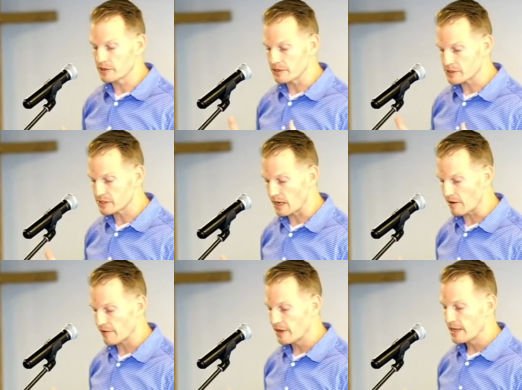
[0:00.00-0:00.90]
in
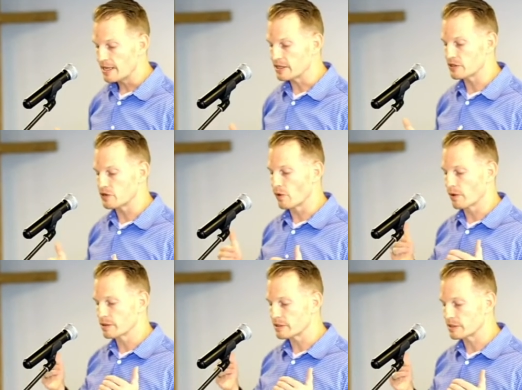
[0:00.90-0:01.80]
yourself, is
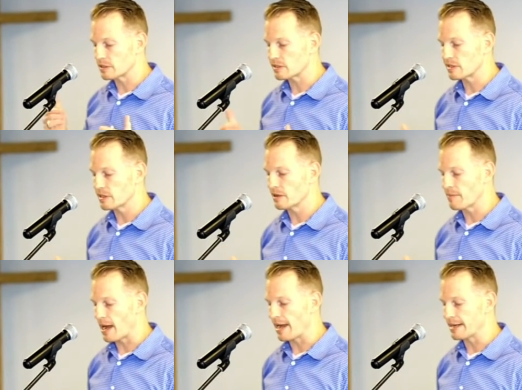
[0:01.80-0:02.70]
your sincere
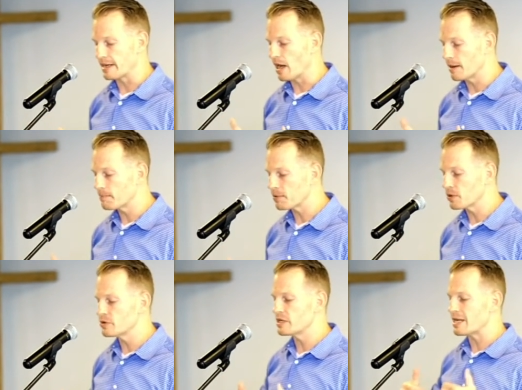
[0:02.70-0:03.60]
mind, an
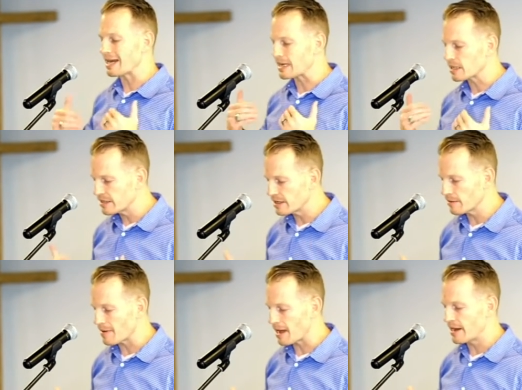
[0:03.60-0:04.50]
unpolluted and clear
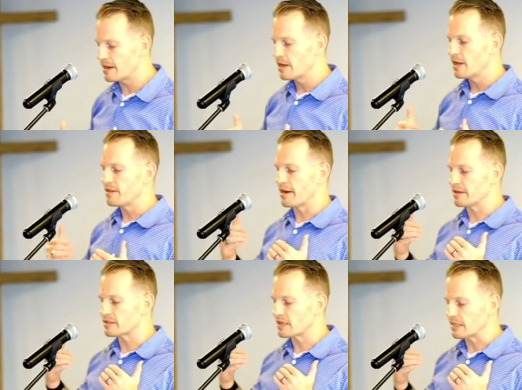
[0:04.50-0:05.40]
mind that
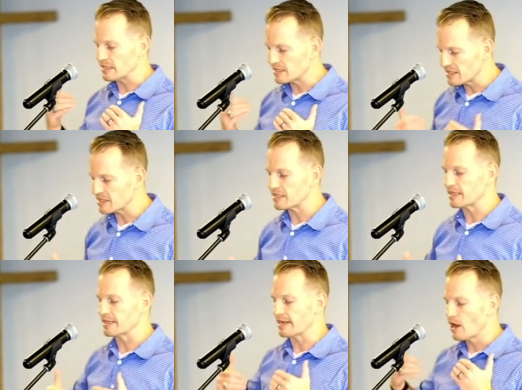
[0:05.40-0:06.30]
is
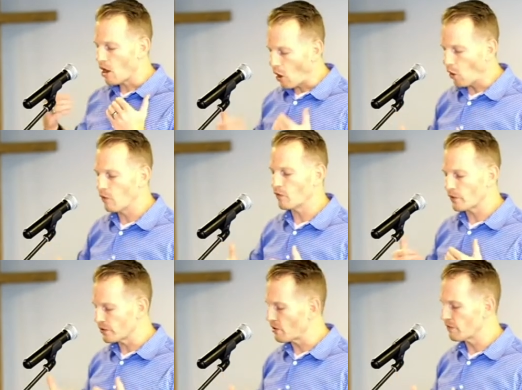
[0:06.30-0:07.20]
consistently,
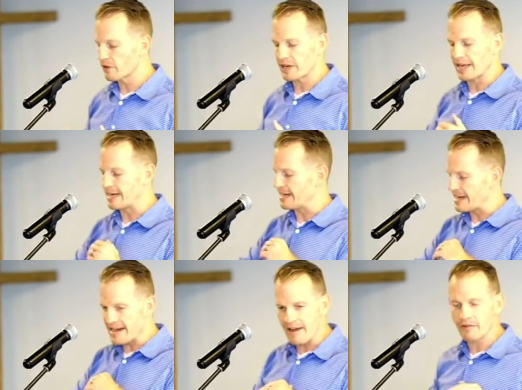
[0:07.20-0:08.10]
over and over again, in a
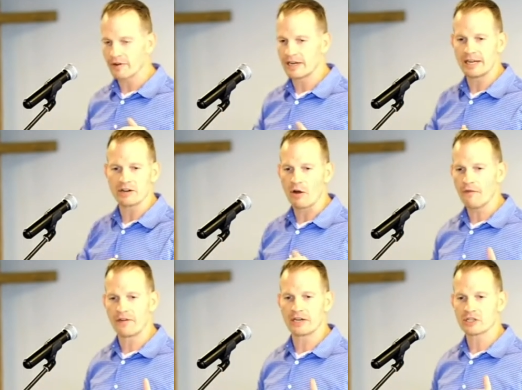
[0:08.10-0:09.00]
never ending, no
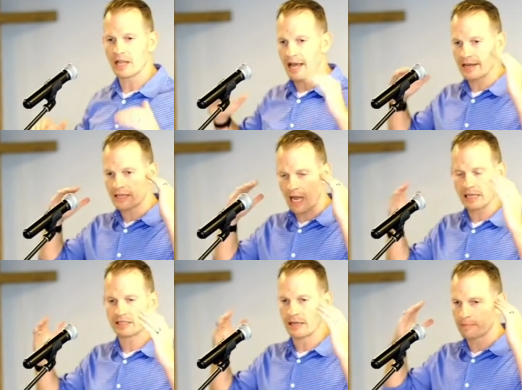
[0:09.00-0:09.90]
finish line
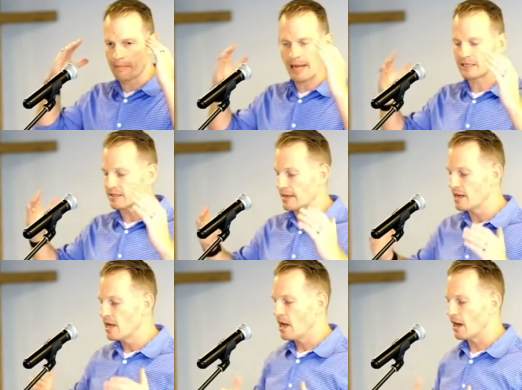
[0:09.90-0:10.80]
concept mindset
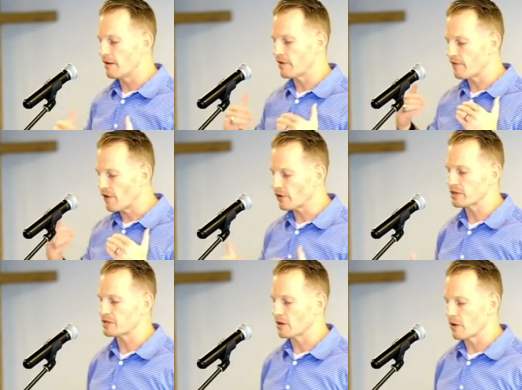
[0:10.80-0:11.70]
of
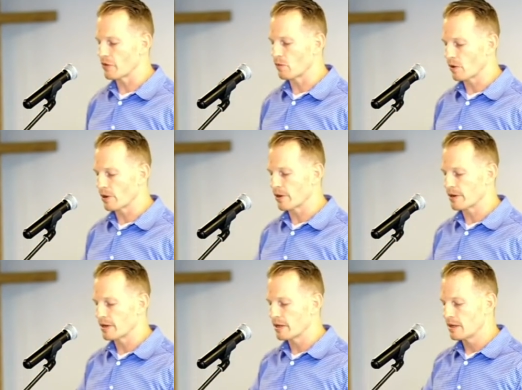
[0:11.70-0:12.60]
focusing on the word